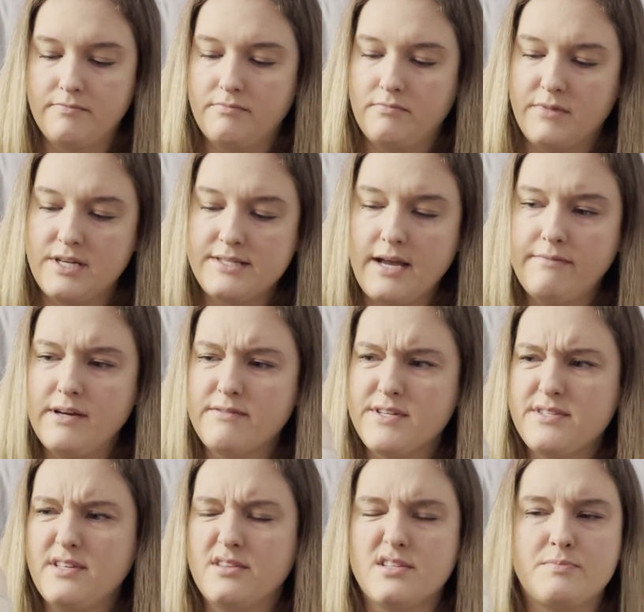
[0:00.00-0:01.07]
Because I've never
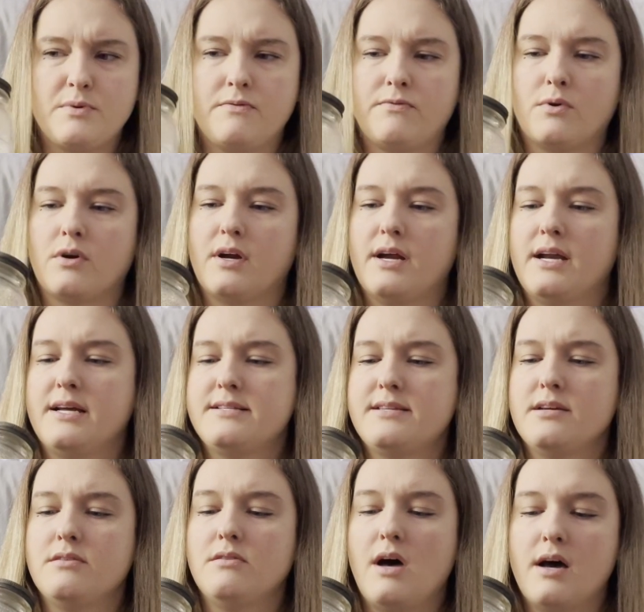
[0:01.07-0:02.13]
seen this before, and I see
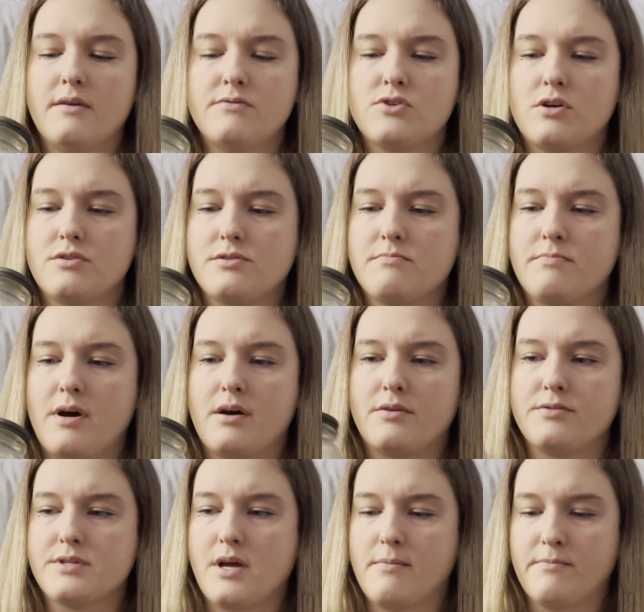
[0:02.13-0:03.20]
a lot of jars and
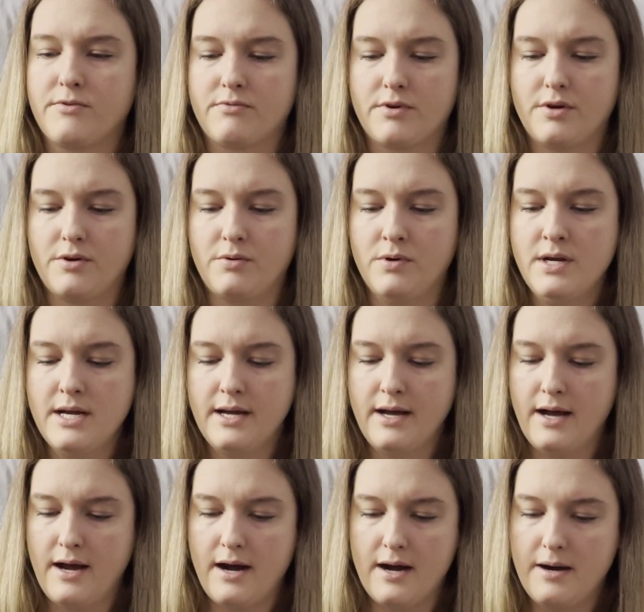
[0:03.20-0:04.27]
bottles come through,
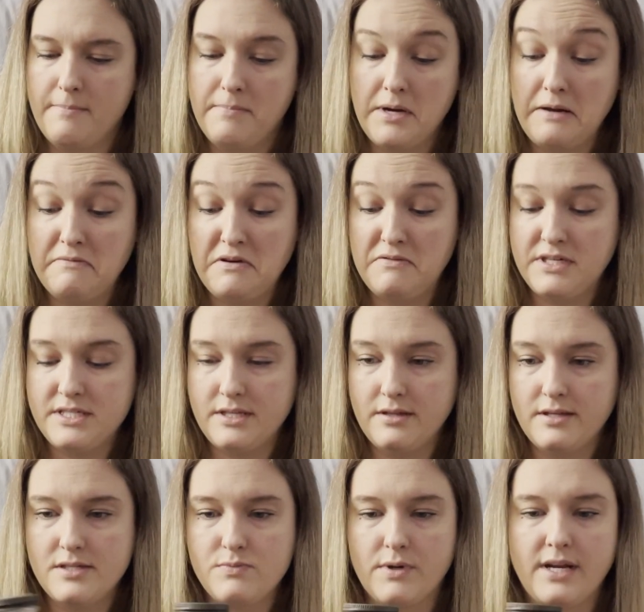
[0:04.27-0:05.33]
but I've never seen
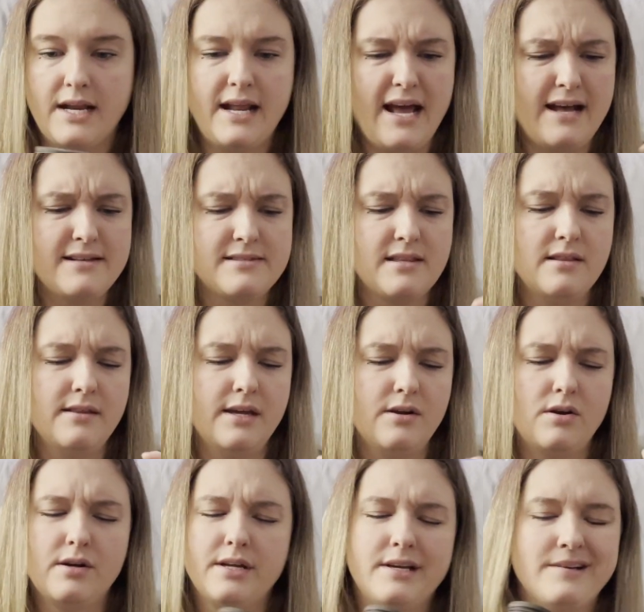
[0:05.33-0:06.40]
this one, and it has the lid
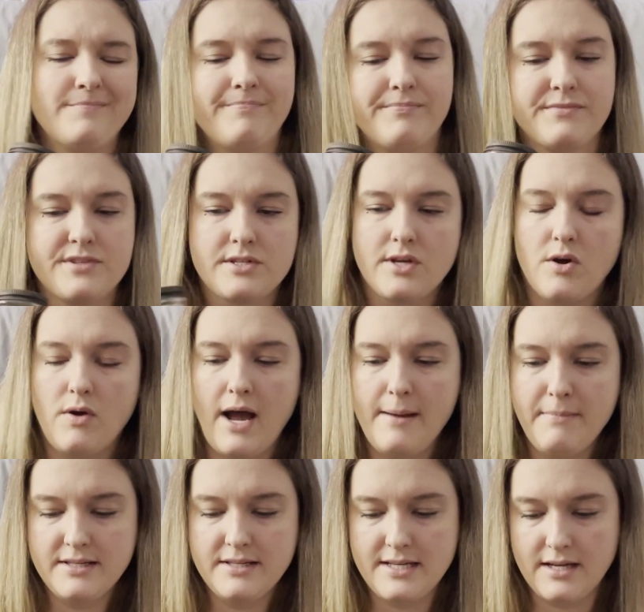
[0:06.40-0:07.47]
on it, so I
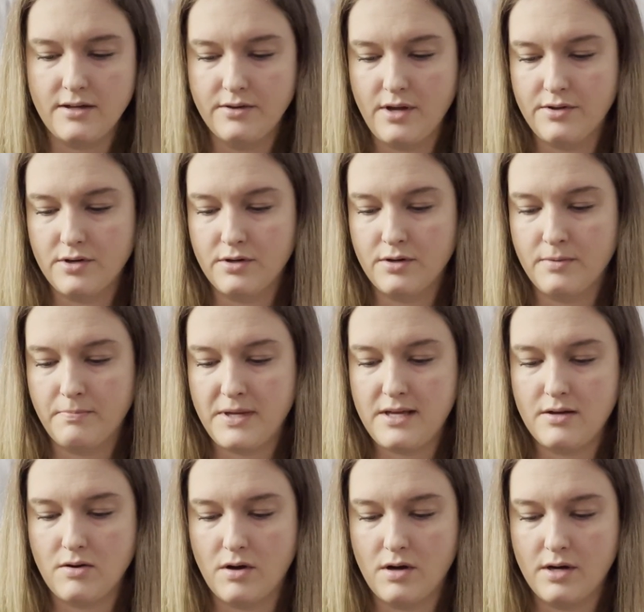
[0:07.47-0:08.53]
take another
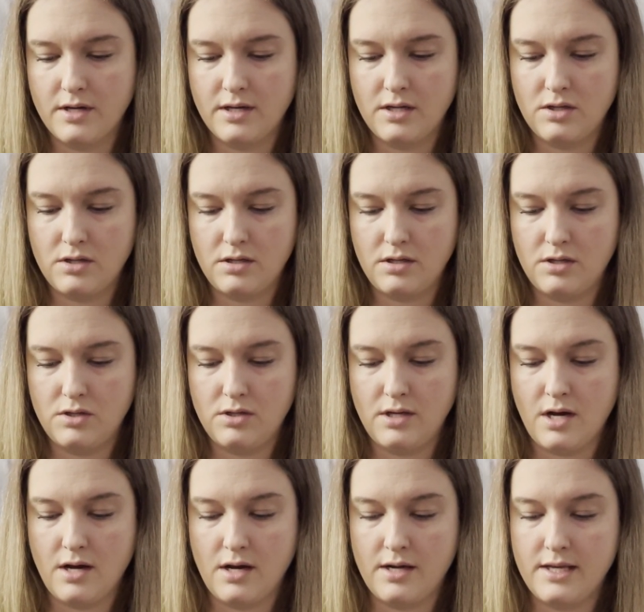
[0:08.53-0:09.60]
peek on
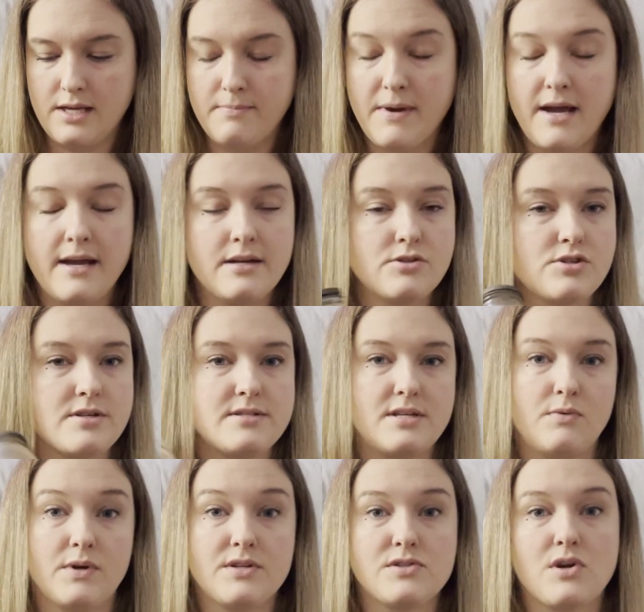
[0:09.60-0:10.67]
eBay and just see
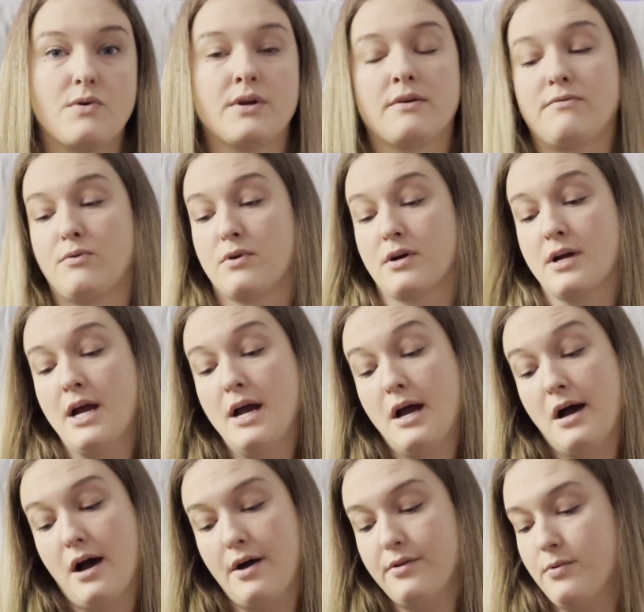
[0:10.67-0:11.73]
what it's going for.
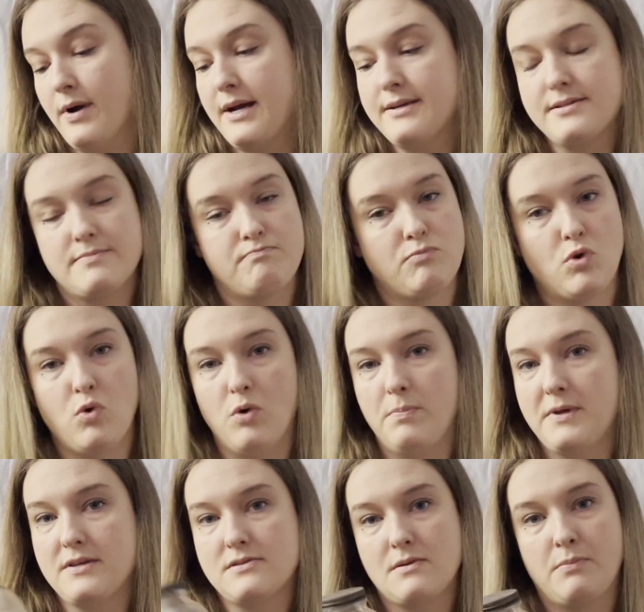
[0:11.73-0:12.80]
Otherwise, cool
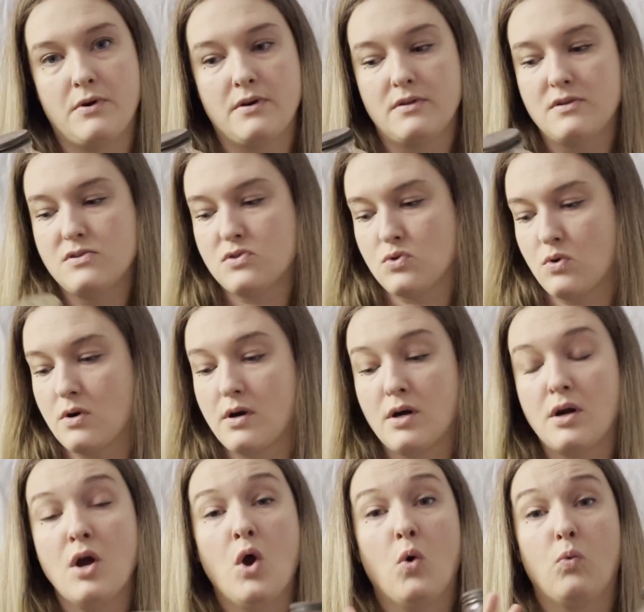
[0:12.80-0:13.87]
piece to put in the
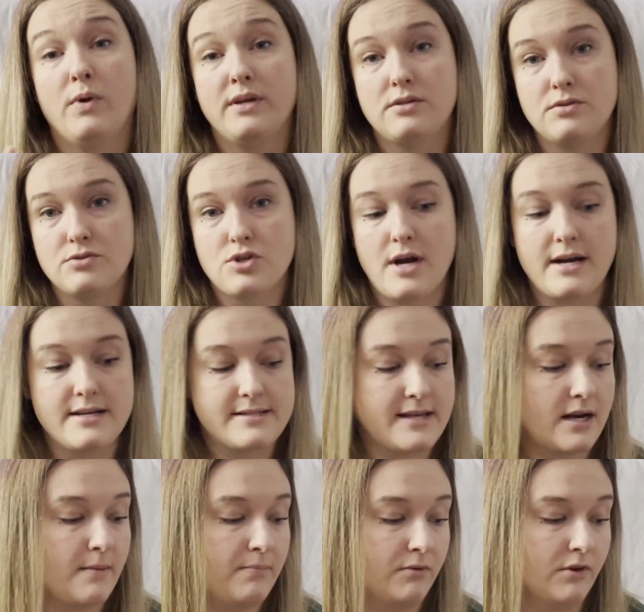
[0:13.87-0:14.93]
store. We do try to set
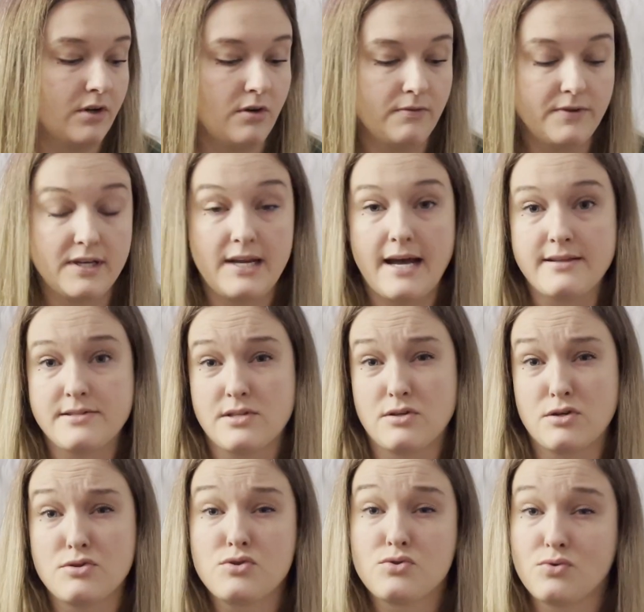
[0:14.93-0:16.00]
up little vignettes in
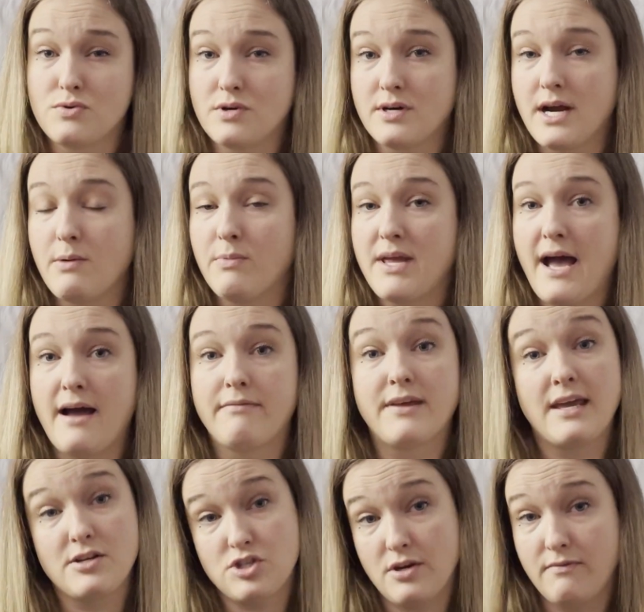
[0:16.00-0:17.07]
our store, and we have
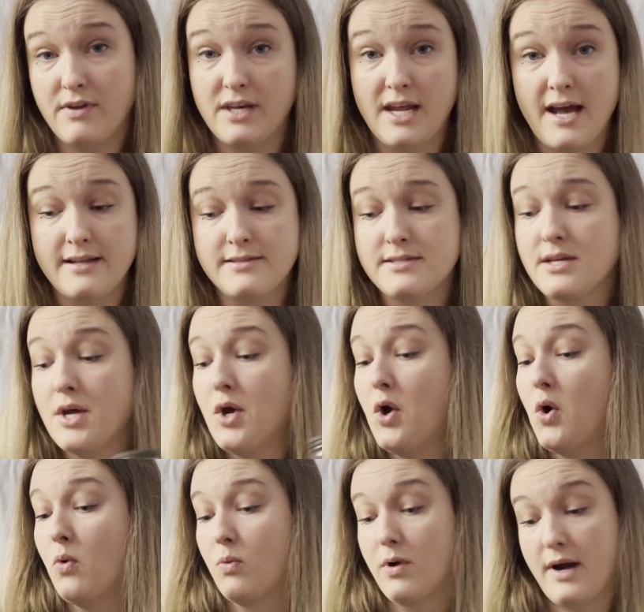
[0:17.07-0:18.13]
kitchen vignettes
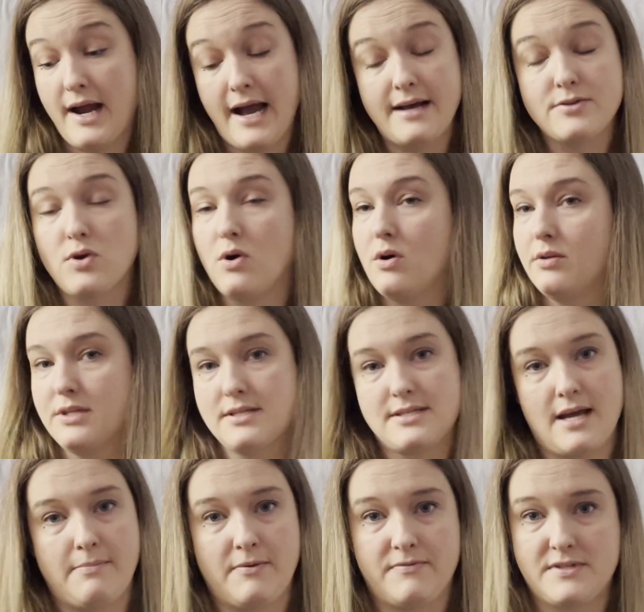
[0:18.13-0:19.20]
where it has all this
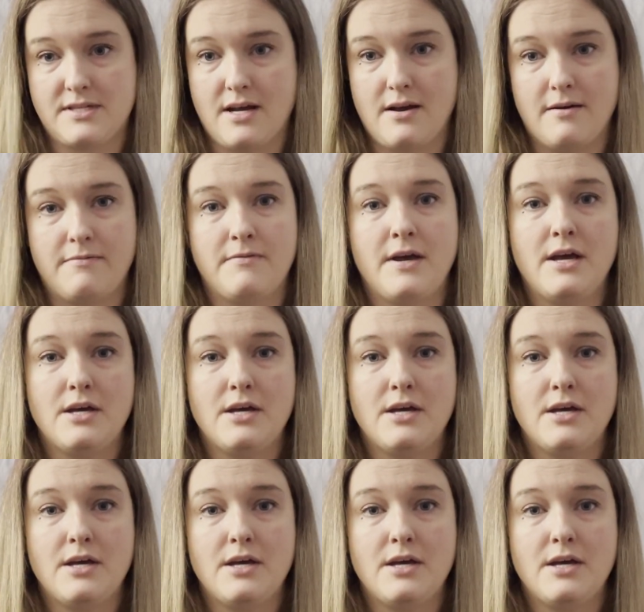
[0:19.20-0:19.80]
type of stuff.